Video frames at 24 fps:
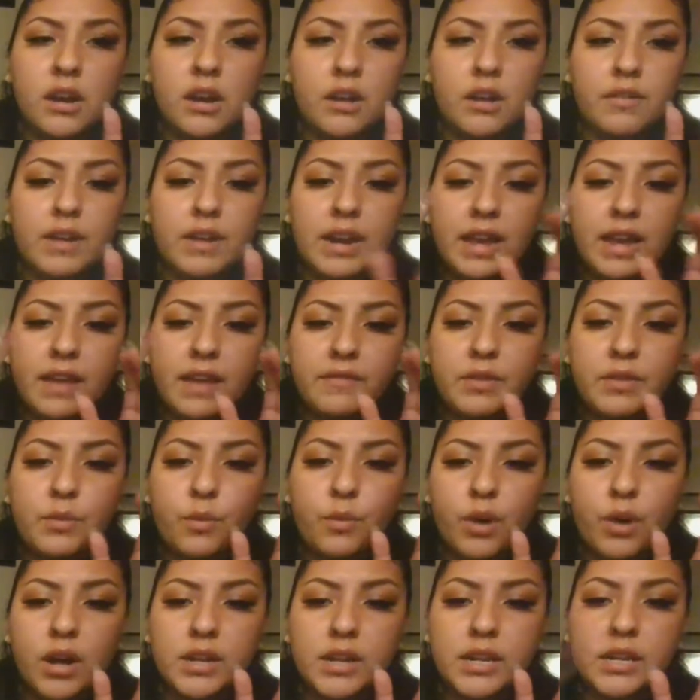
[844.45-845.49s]
All right, heavy
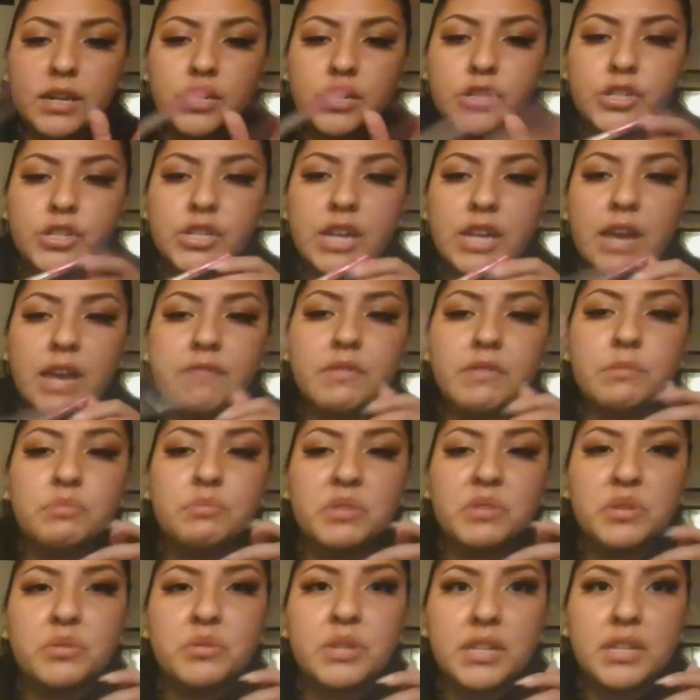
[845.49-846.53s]
wand energy, heavy
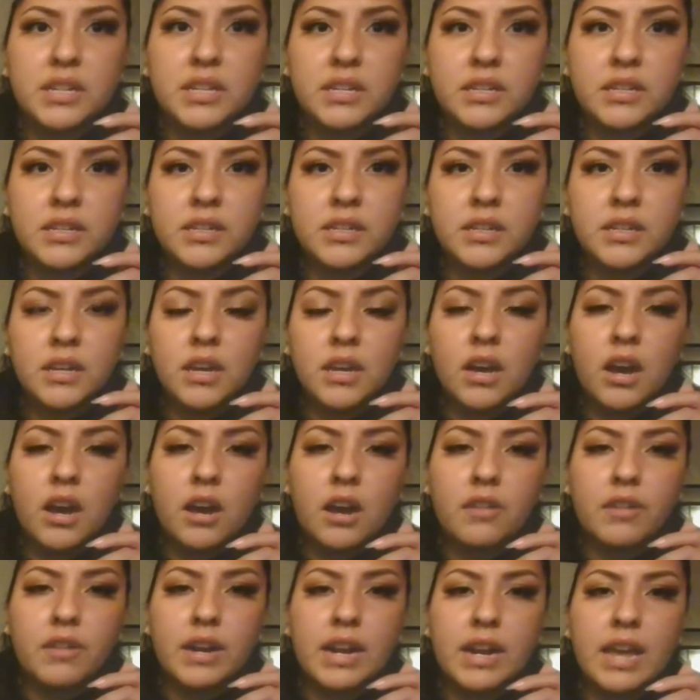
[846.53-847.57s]
beauty.
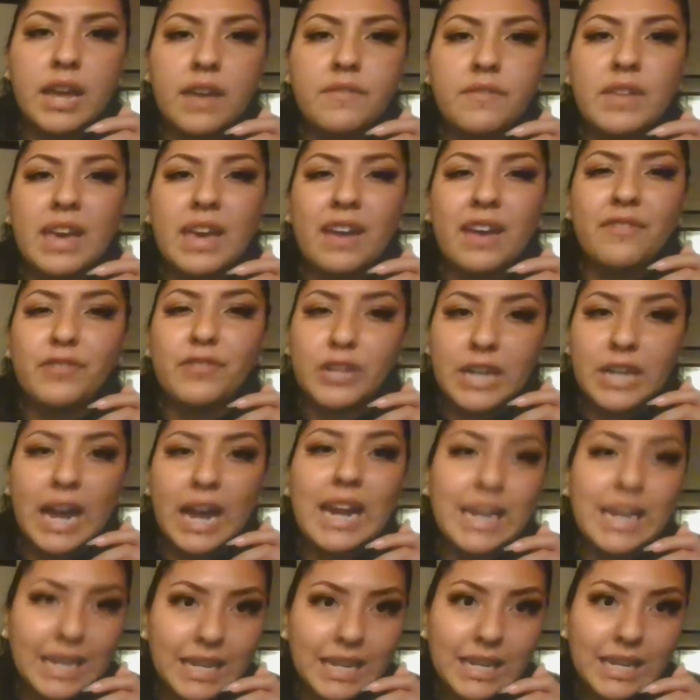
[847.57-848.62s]
All right, heavy
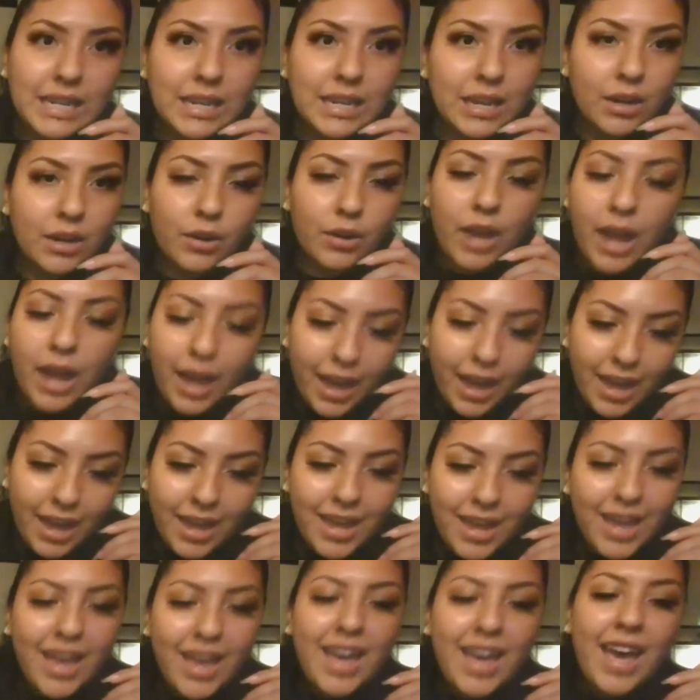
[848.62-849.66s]
Aphrodite.
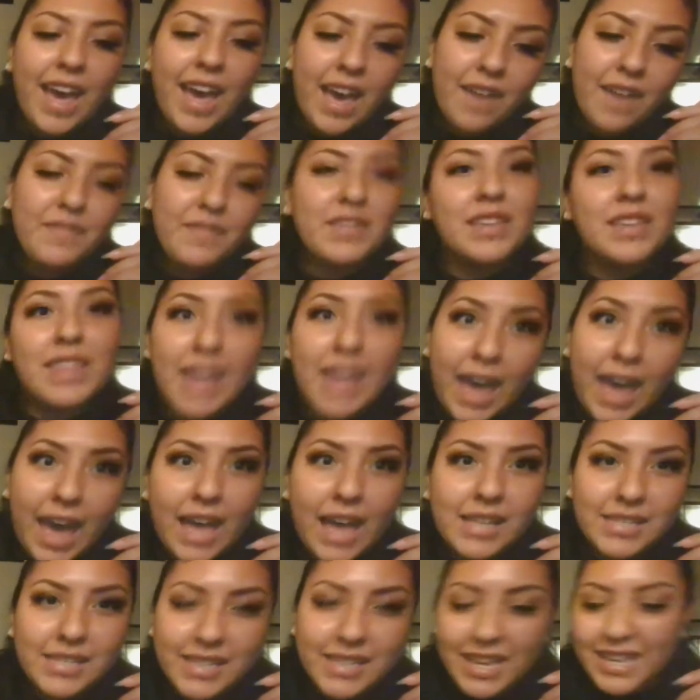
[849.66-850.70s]
Okay, heavy as that.